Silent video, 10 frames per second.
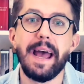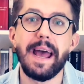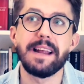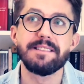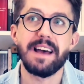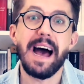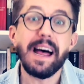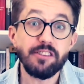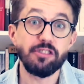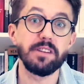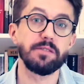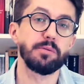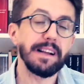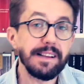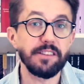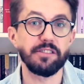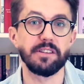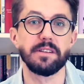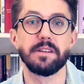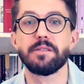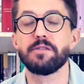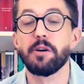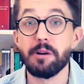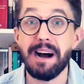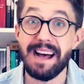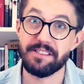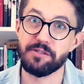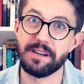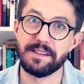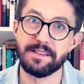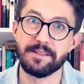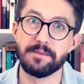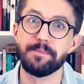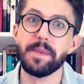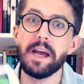and its ancient religion, Zoroastrianism,